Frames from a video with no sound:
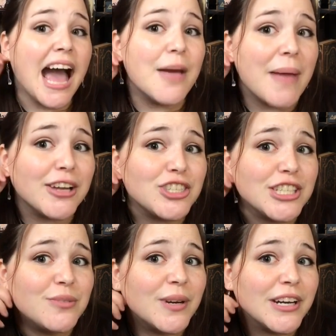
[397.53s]
I'm
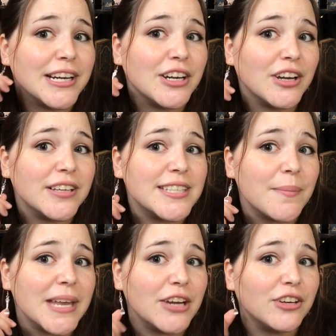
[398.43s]
actually wearing
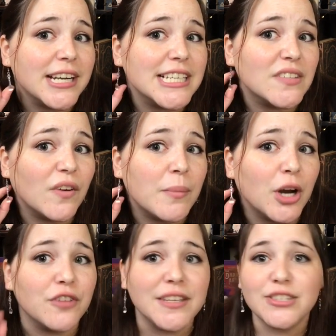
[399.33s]
some earrings from
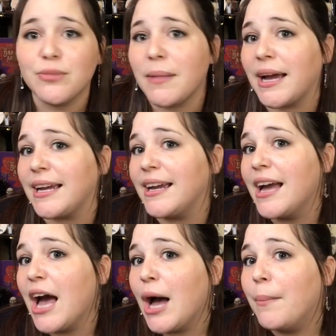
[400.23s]
her. These are my
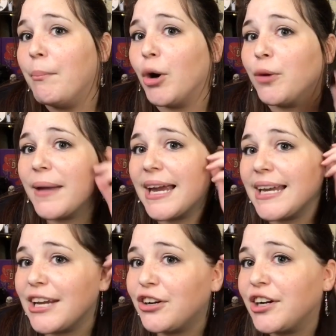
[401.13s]

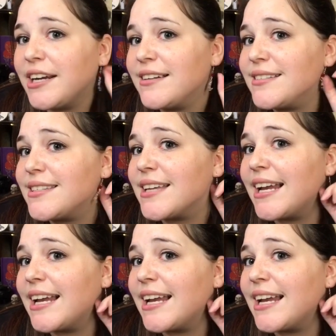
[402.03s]
mermaid earrings.